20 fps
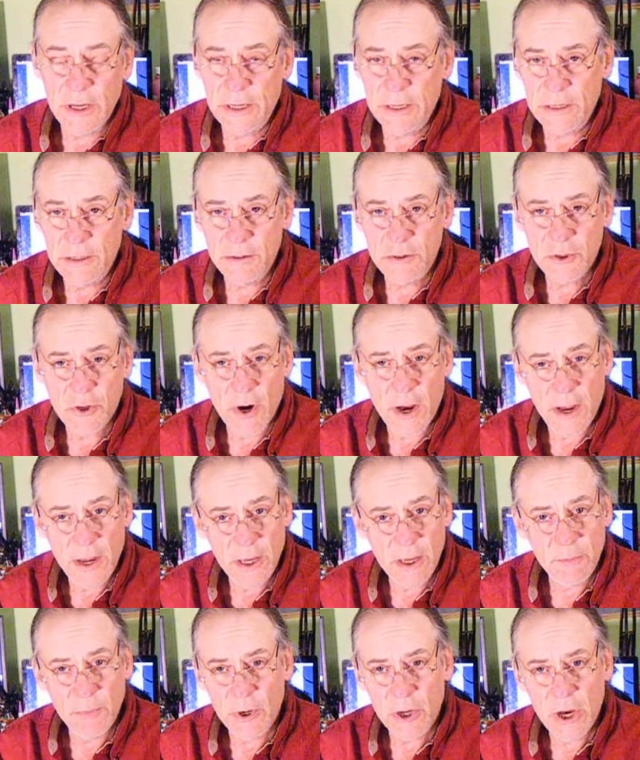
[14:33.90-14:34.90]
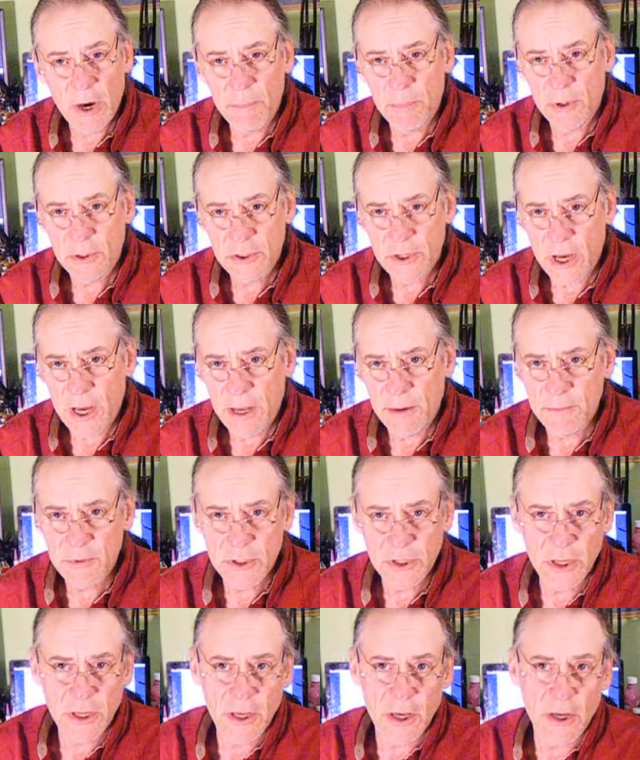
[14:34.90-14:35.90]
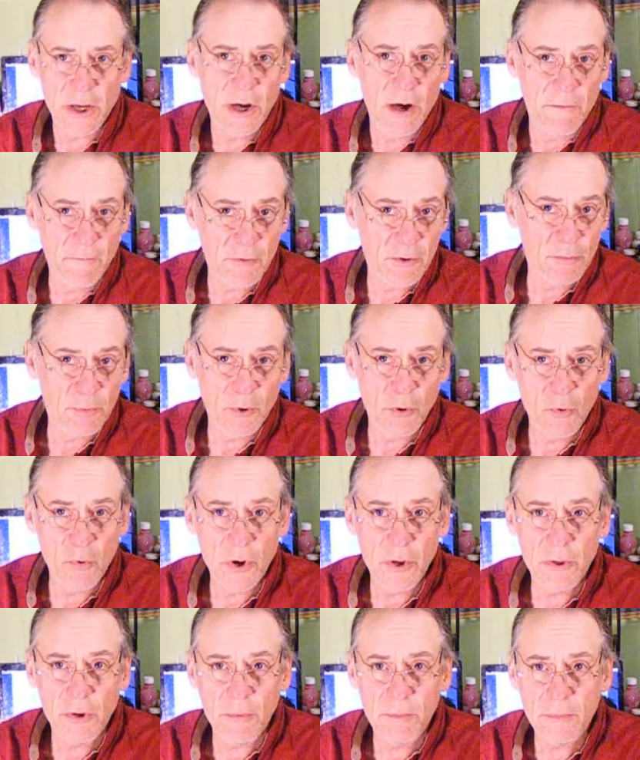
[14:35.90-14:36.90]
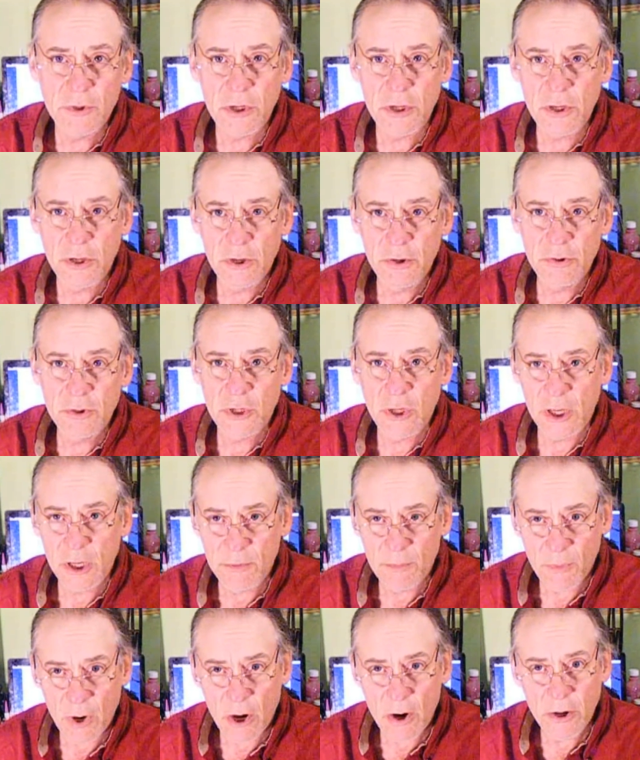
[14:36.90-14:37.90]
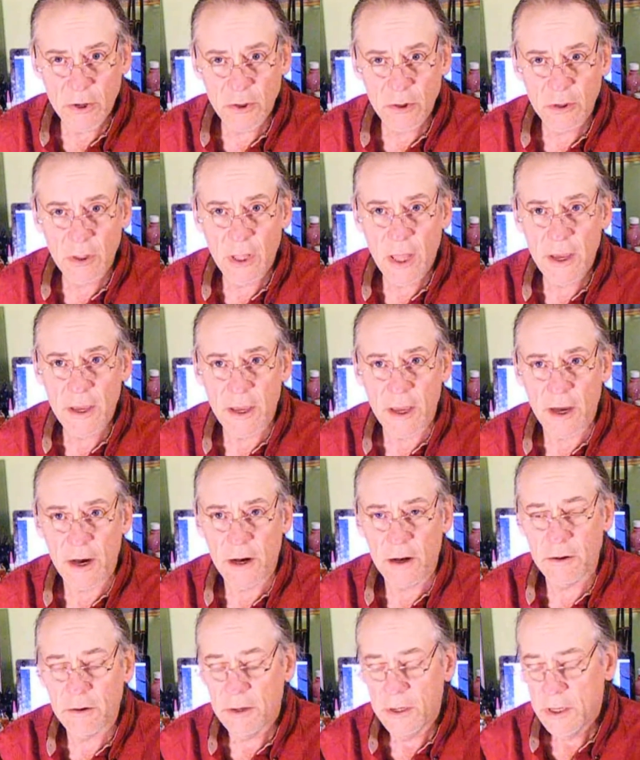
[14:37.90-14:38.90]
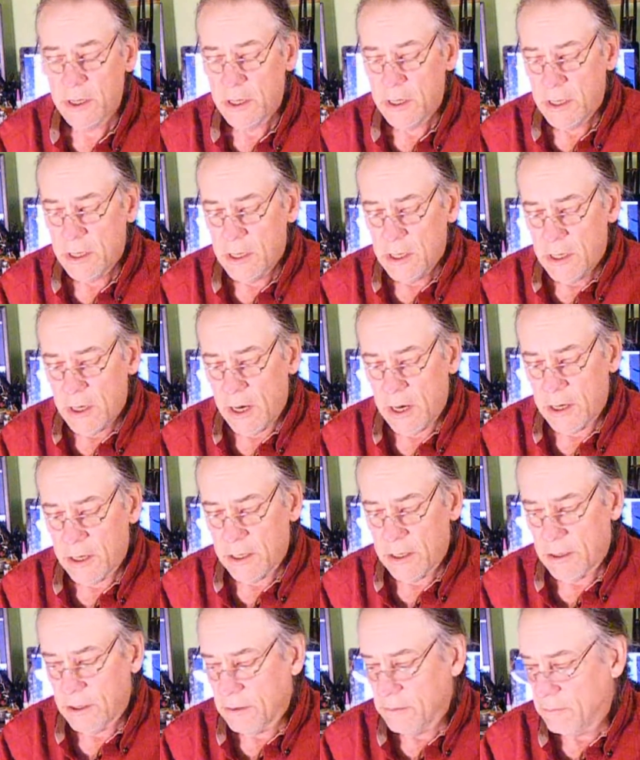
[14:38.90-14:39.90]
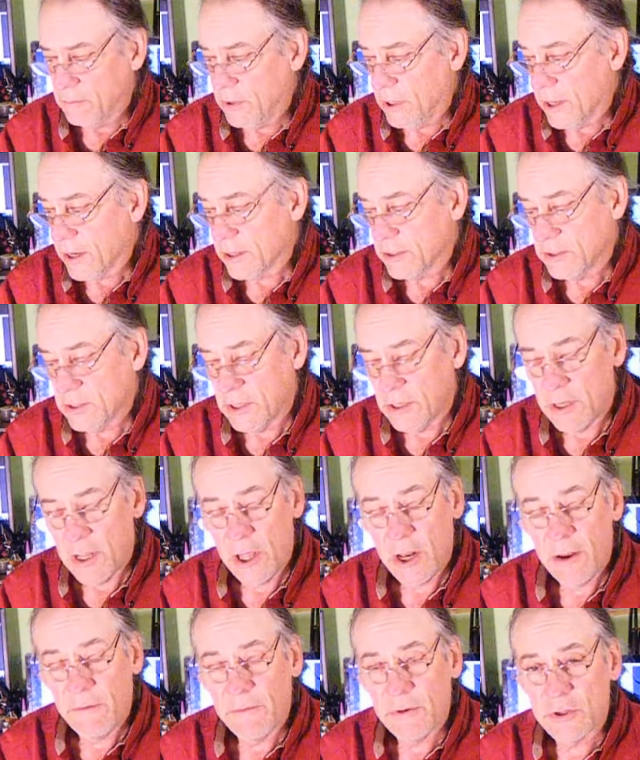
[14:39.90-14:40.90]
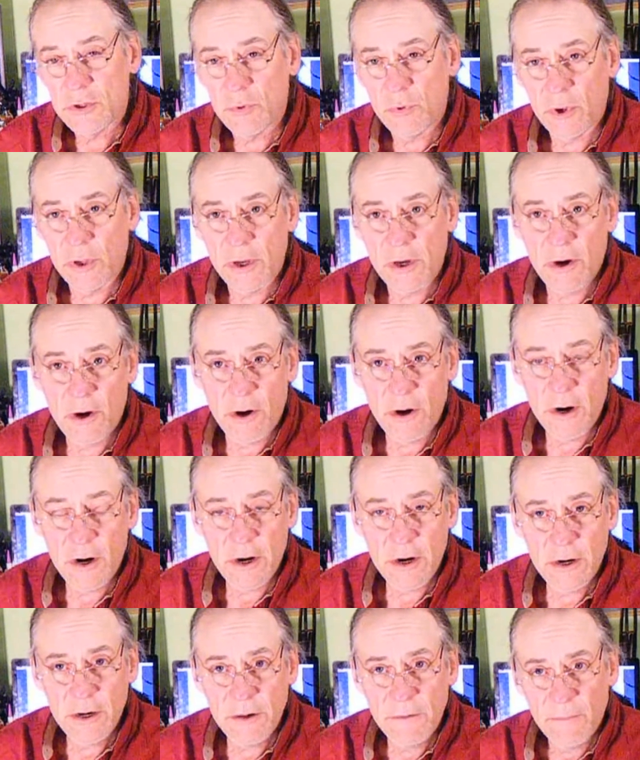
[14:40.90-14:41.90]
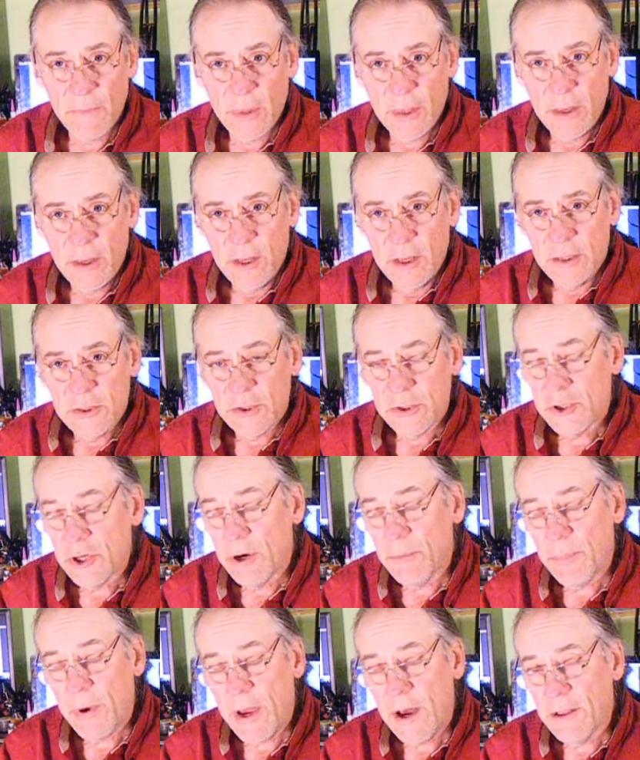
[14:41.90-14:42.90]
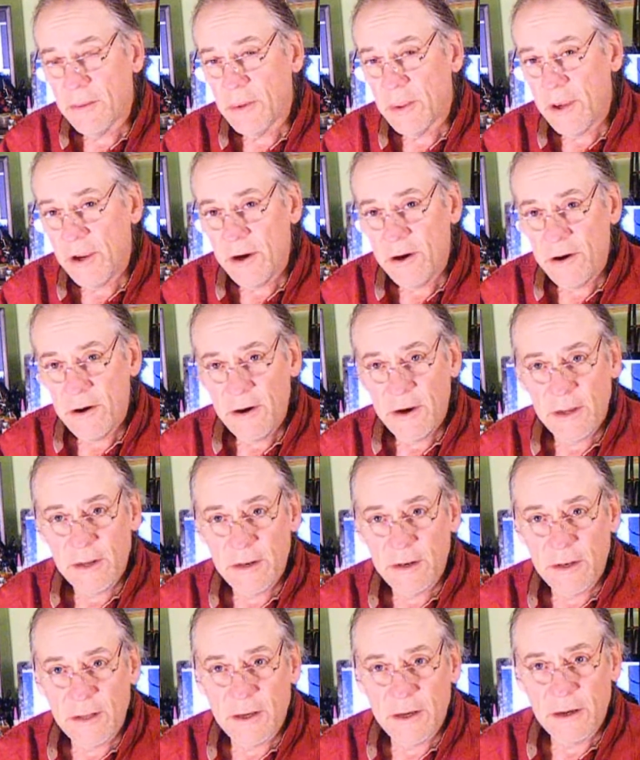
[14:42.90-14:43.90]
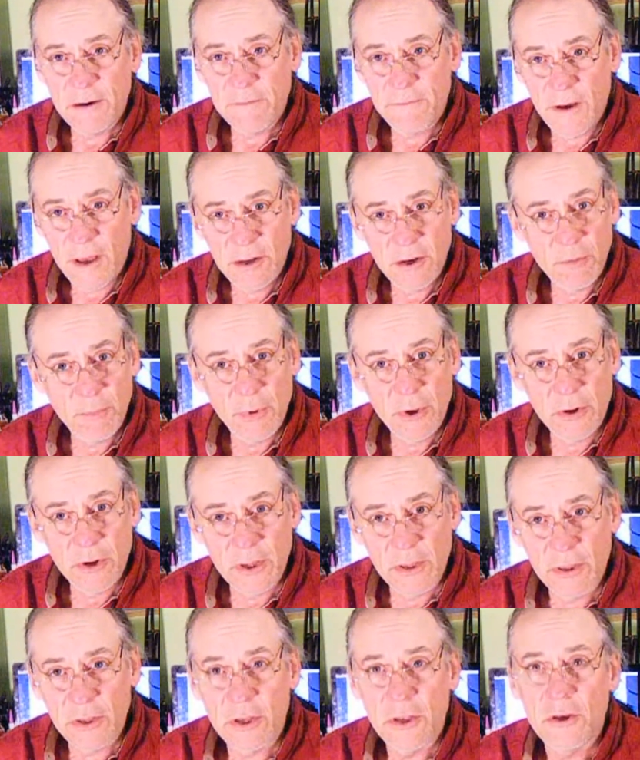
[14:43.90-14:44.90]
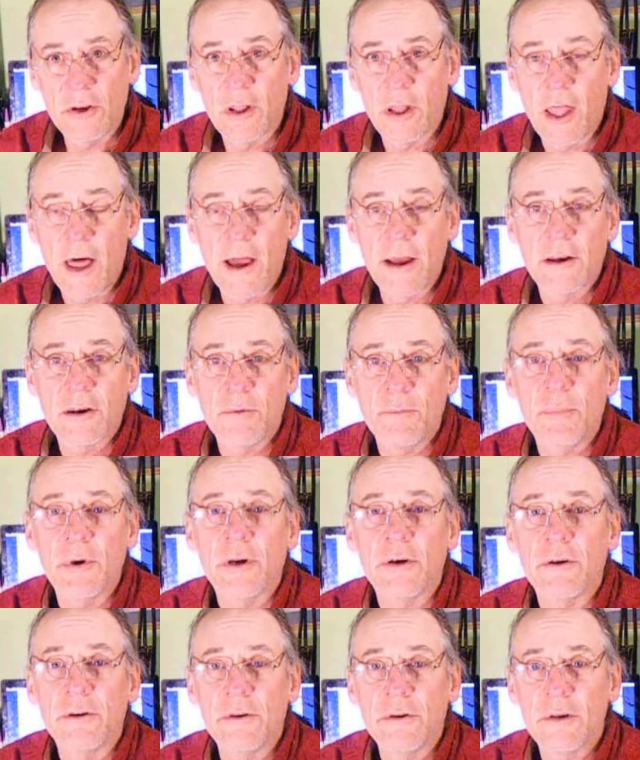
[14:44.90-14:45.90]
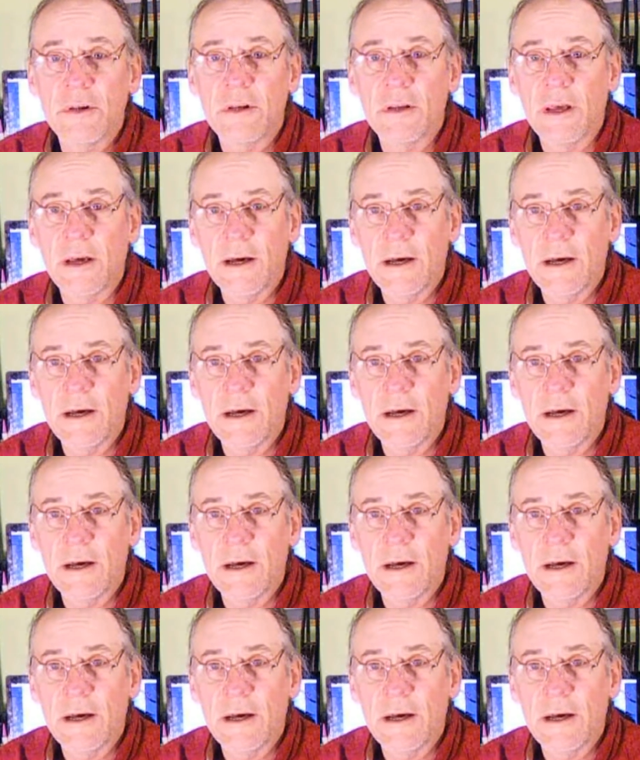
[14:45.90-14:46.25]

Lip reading: trying them a couple of times to get comfortable with them, to using them on your layout. Like I said, none of it's really hard. So jump out there and find a building that you'd like to build.